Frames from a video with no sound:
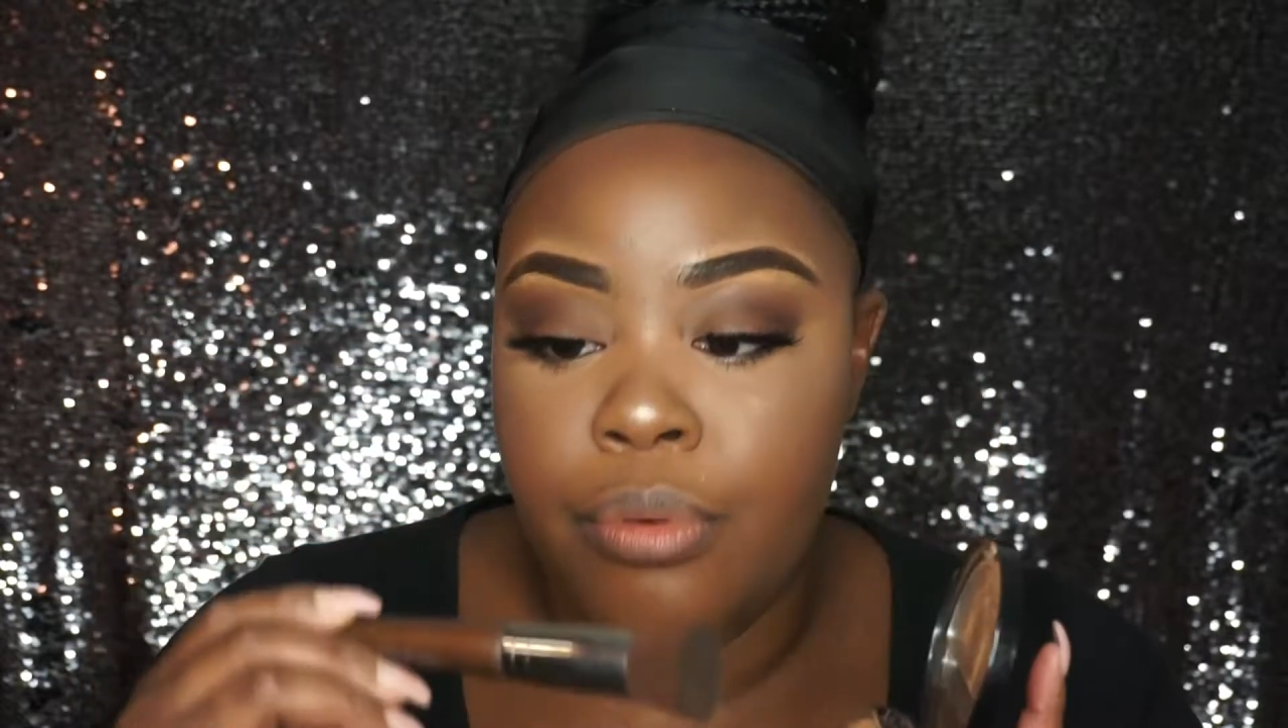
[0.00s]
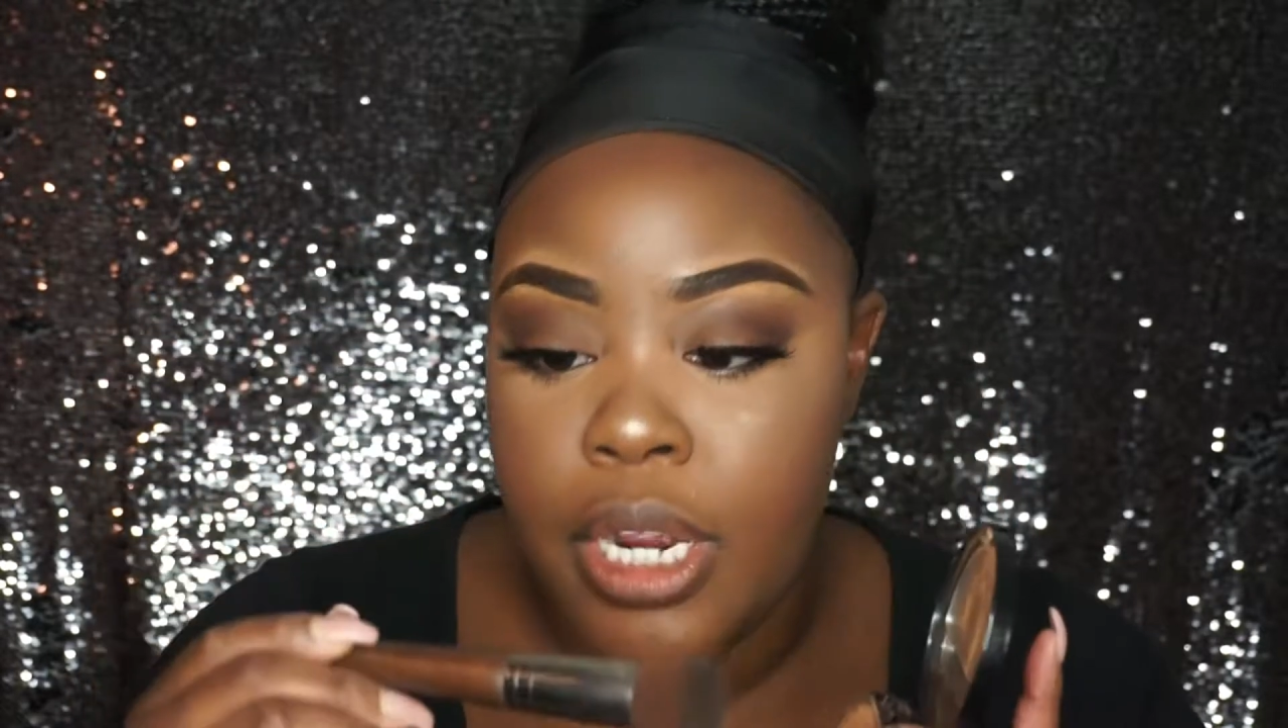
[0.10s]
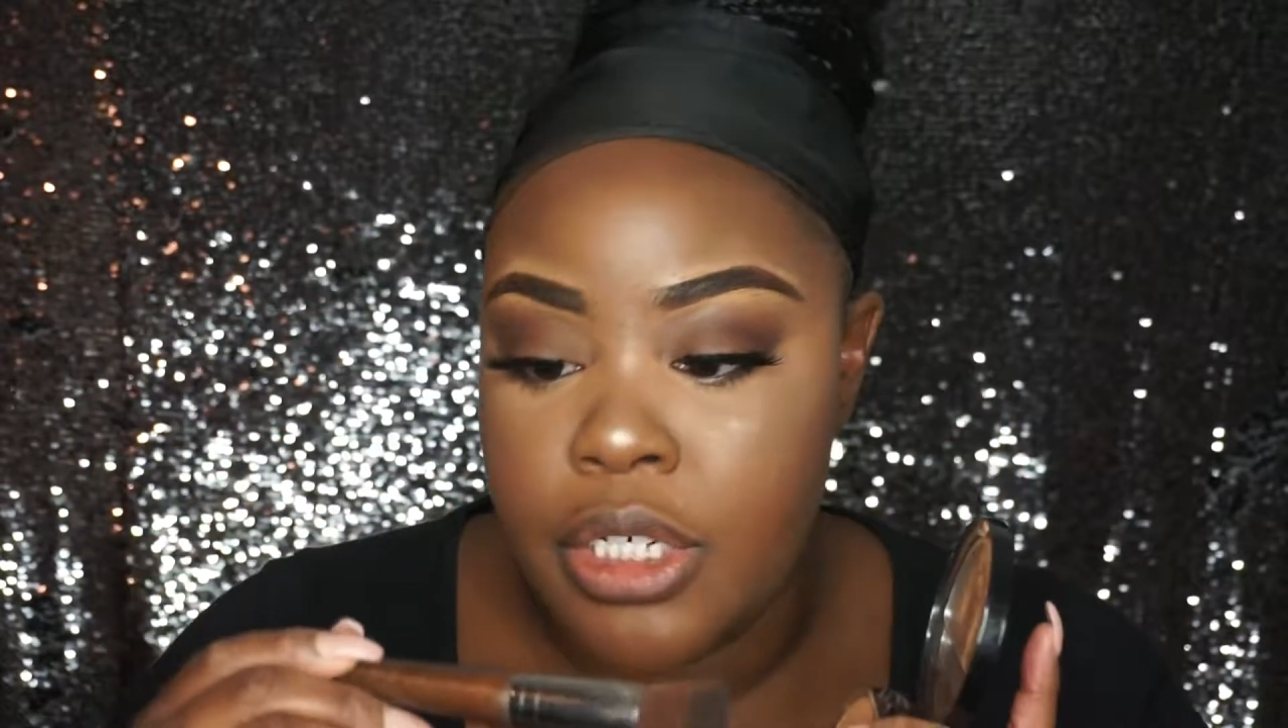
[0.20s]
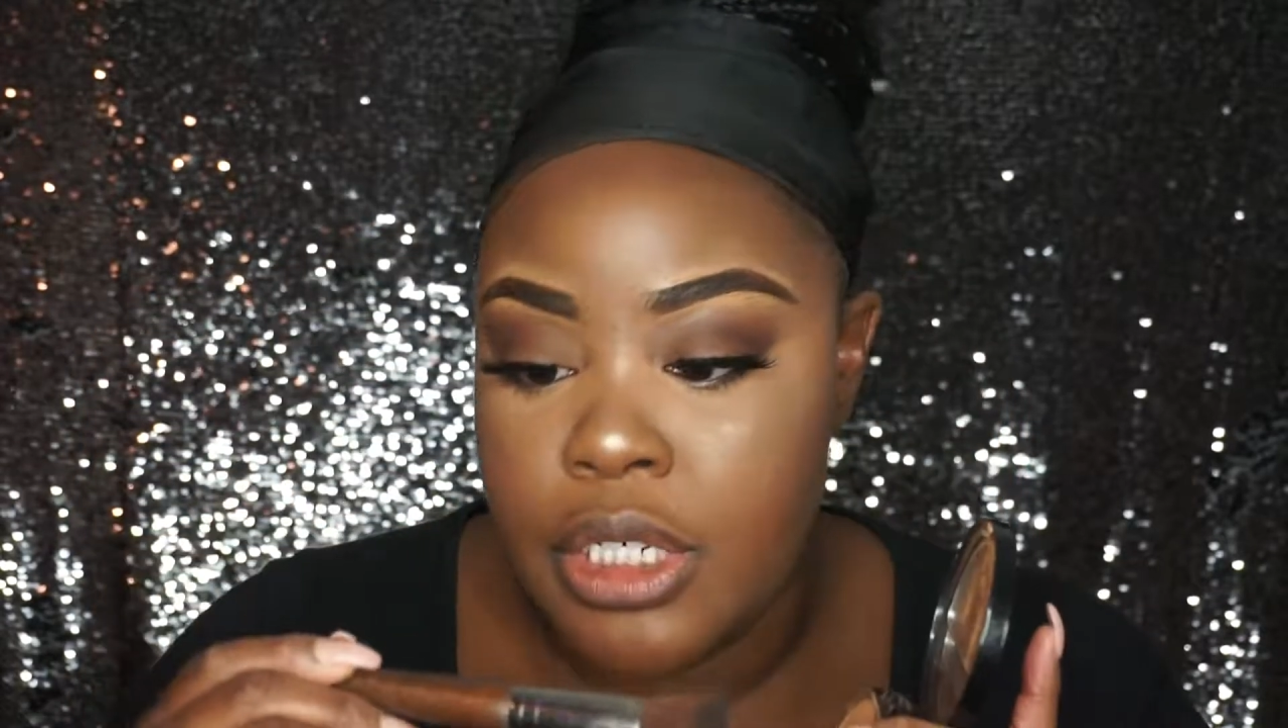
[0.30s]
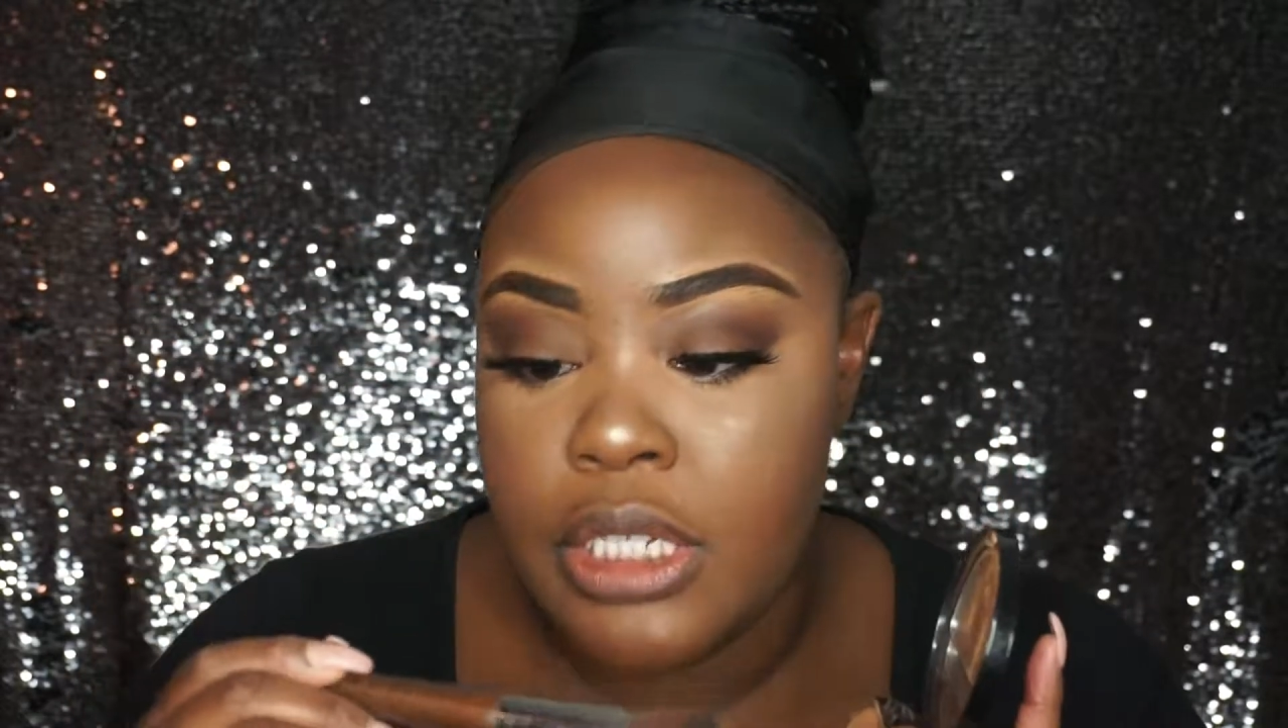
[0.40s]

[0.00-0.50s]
brush.